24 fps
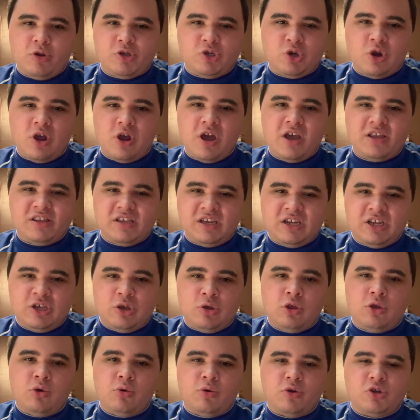trying to do.
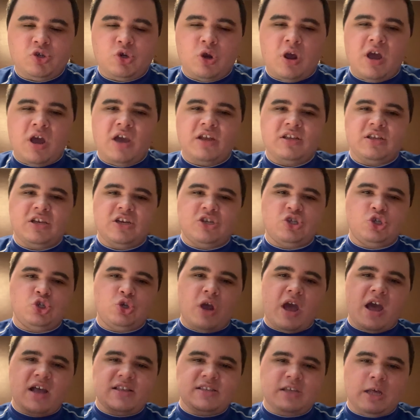You were trying to
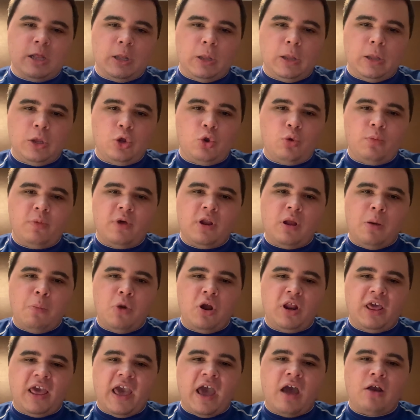extract a little bit of
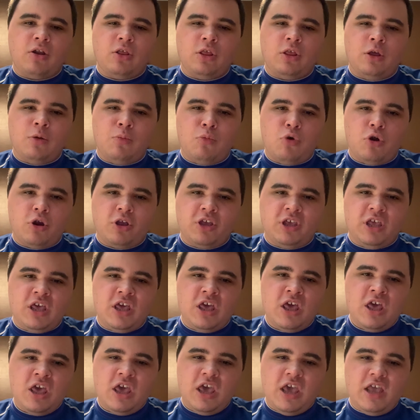money out of the
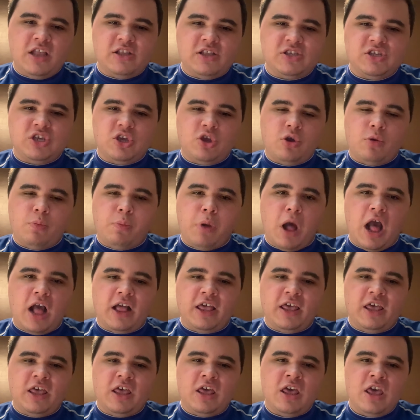market into your
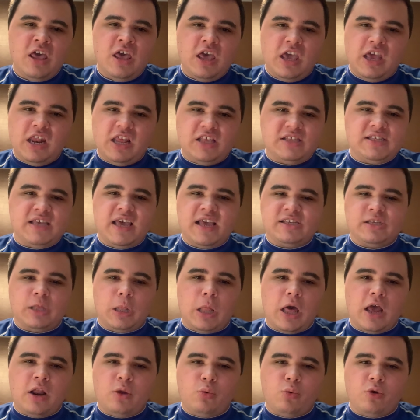pocket, and it takes a
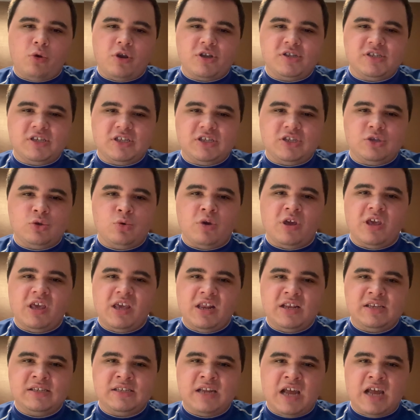lot of work to do it.
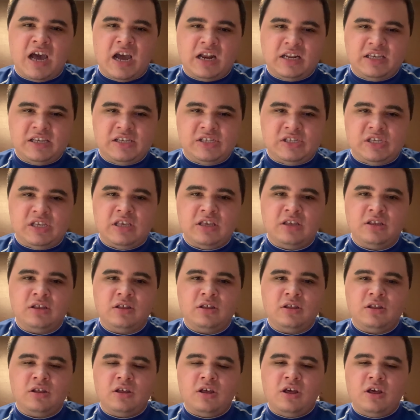It is not easy.
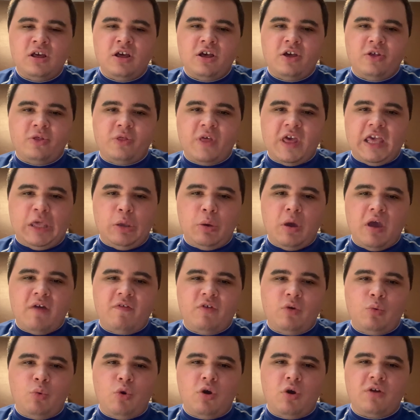Thank you,
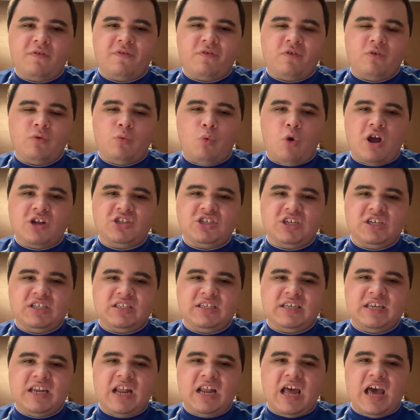everyone, for watching
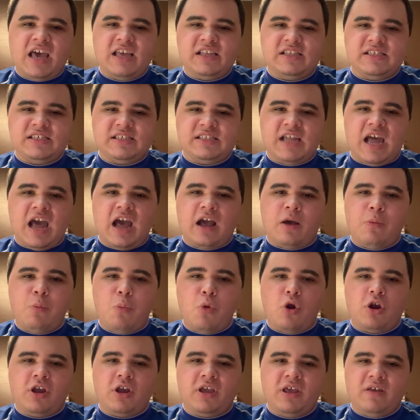tonight's stock
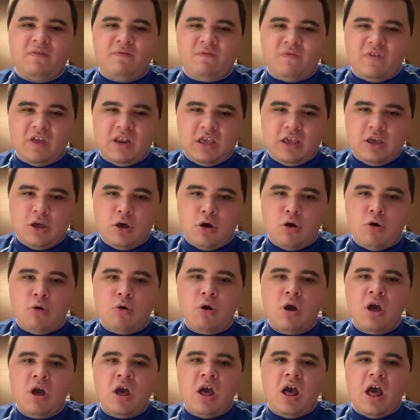market
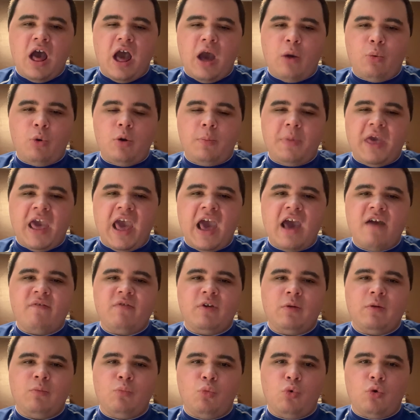video. I will be
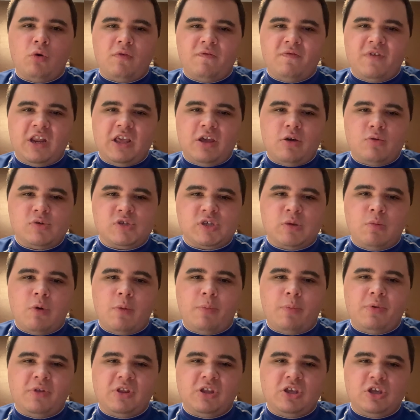having more videos come
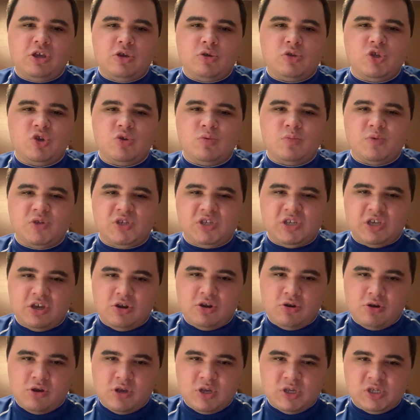up in the YouTube
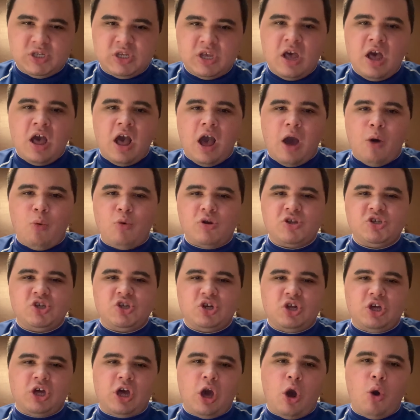series. I want
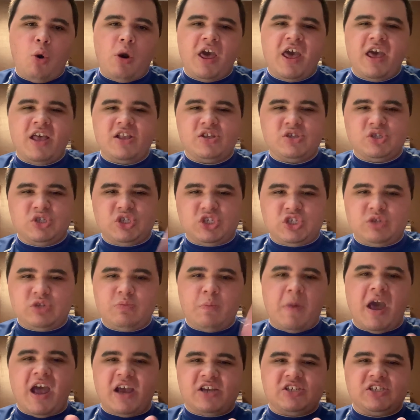you to go ahead and
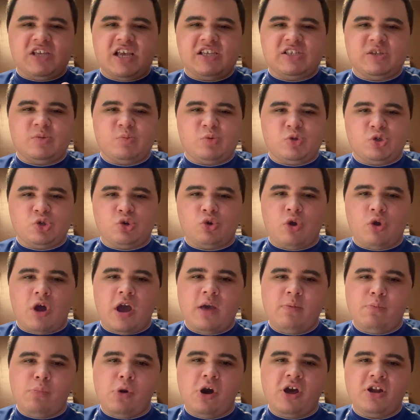smash that
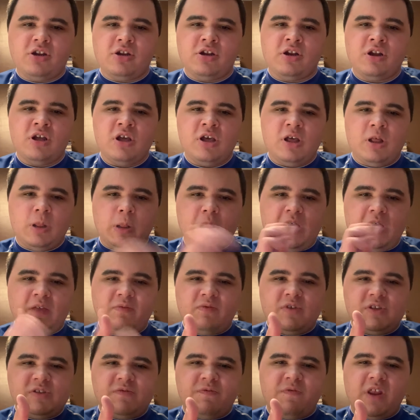subscribe button. Leave
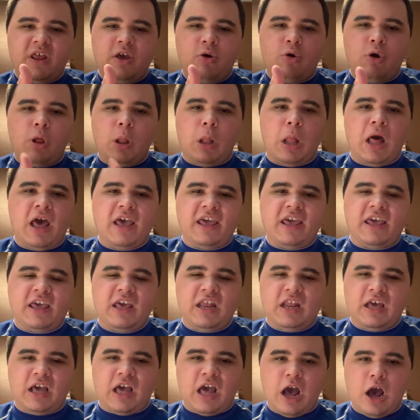this video a like
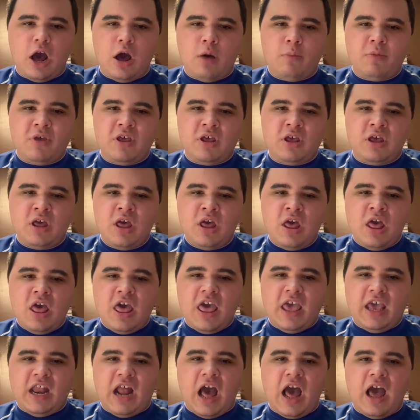and a comment,
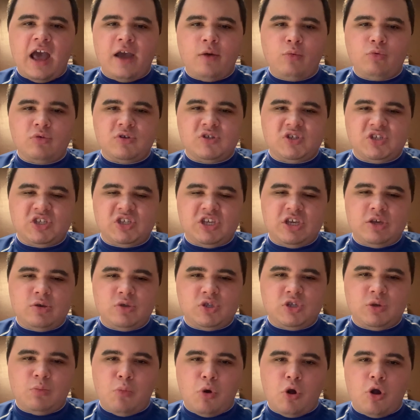and I will see you
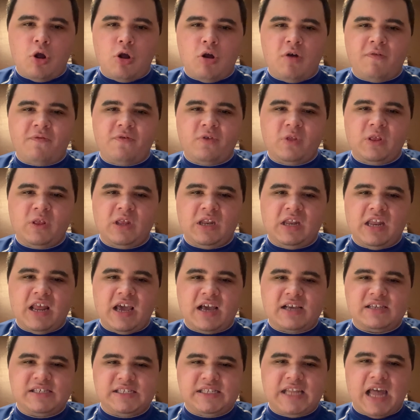tomorrow for the
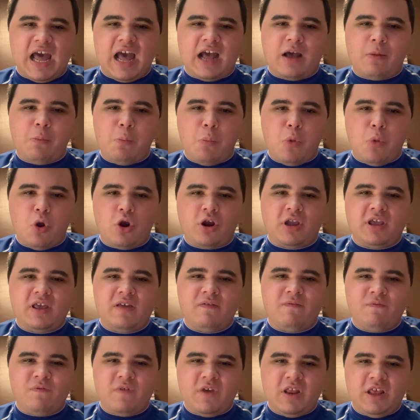next stock
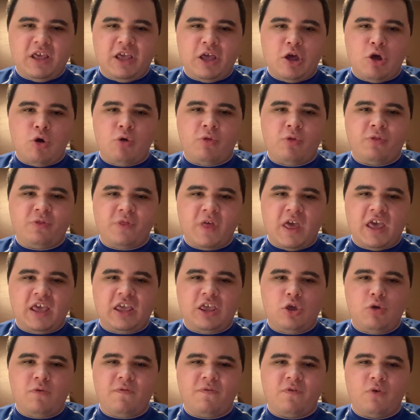market video.
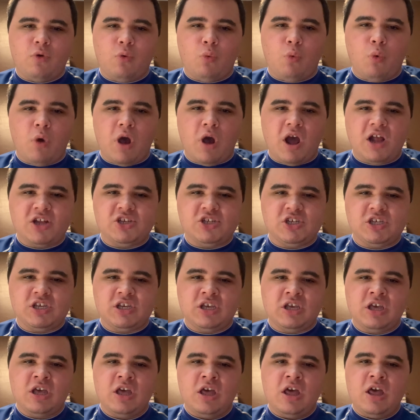Thank you for
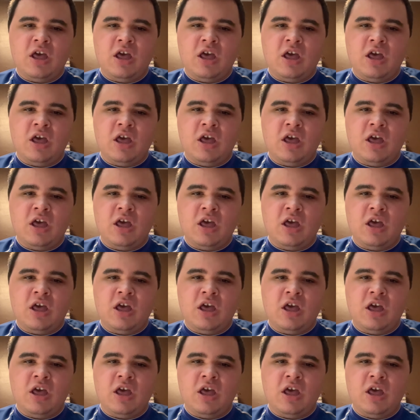watching,